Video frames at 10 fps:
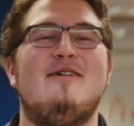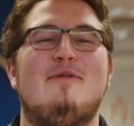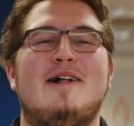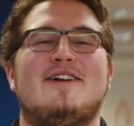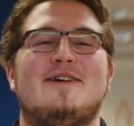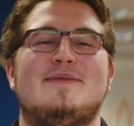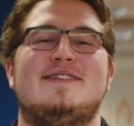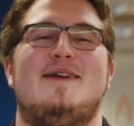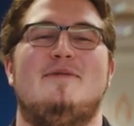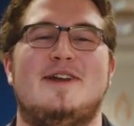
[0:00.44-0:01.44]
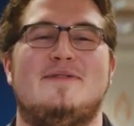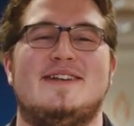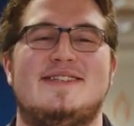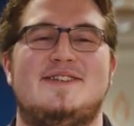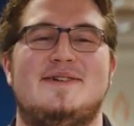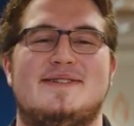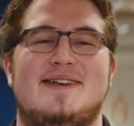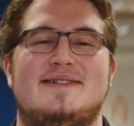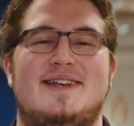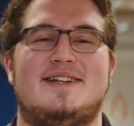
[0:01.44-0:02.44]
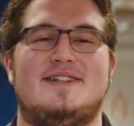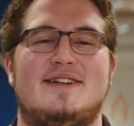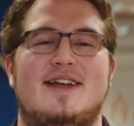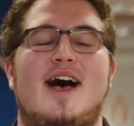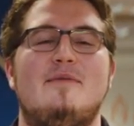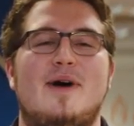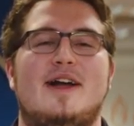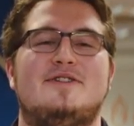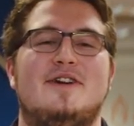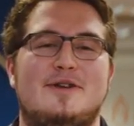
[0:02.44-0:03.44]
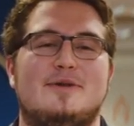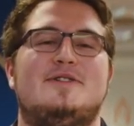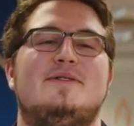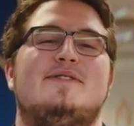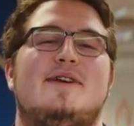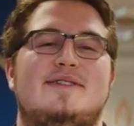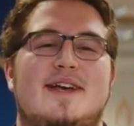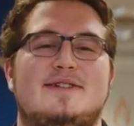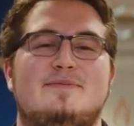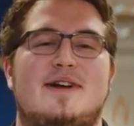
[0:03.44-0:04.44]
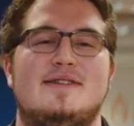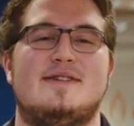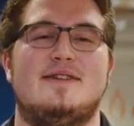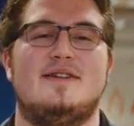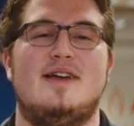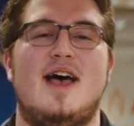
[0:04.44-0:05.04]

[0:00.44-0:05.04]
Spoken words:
Welcome to Edinburgh University Student Association. I'm Patrick, your Student Association President.